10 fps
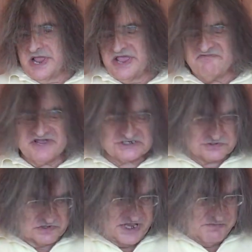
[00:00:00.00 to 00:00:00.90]
He
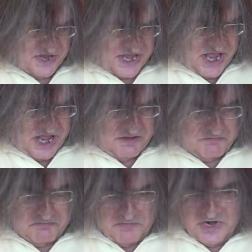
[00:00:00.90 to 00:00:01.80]
eventually
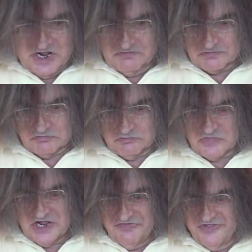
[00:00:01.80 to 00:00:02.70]
became
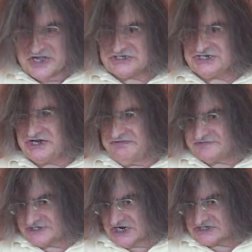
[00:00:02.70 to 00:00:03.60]
the
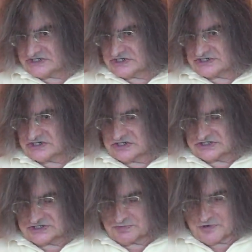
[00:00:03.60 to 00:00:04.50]
Chief Justice of
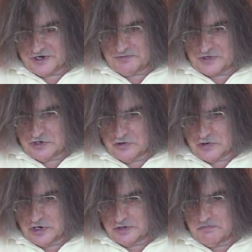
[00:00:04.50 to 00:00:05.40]
the Supreme
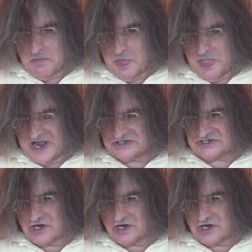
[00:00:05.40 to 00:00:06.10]
Court, and